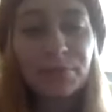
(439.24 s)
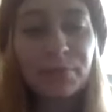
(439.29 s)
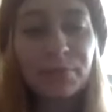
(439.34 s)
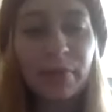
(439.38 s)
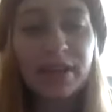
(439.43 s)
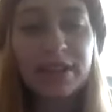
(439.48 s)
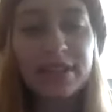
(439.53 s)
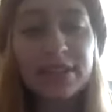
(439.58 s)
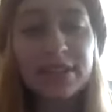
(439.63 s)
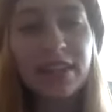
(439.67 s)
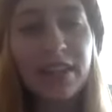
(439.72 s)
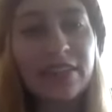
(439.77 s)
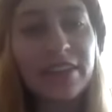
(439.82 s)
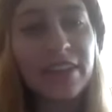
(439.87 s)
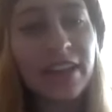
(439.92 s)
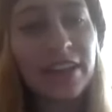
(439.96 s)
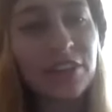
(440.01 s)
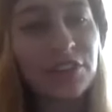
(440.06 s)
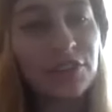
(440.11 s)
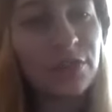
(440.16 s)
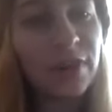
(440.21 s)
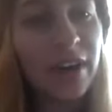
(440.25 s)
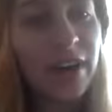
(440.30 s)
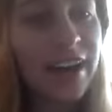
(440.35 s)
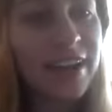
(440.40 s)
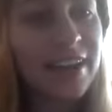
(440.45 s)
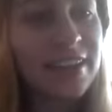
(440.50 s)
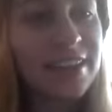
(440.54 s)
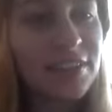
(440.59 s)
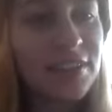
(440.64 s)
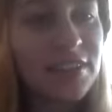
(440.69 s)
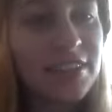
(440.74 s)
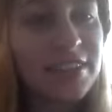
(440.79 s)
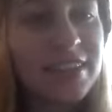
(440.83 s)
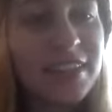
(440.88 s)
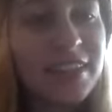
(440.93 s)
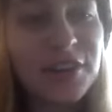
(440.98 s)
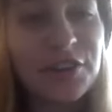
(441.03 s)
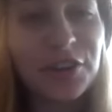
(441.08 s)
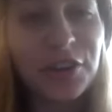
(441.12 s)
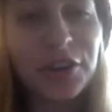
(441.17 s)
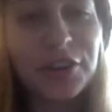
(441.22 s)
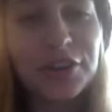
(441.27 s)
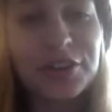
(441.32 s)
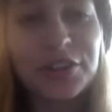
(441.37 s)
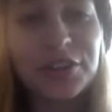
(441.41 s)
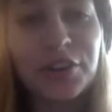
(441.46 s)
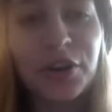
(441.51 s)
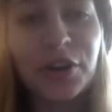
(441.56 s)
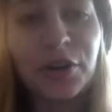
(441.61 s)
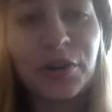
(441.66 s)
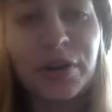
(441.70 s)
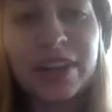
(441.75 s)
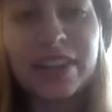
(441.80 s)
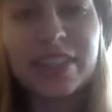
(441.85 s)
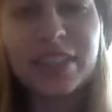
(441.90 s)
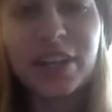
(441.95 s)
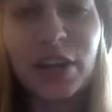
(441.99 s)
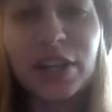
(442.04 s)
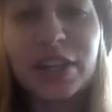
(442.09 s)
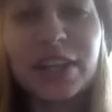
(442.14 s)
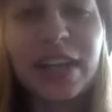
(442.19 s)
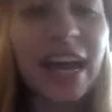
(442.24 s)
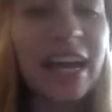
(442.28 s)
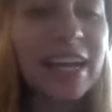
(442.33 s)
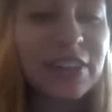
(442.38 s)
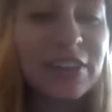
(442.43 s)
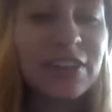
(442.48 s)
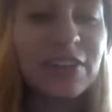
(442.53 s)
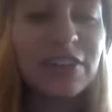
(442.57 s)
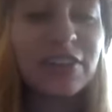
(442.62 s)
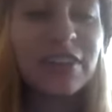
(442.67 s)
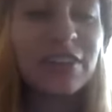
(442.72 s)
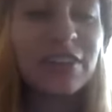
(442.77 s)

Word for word: Muss said that you guys, the seniors, you know, it's unlikely that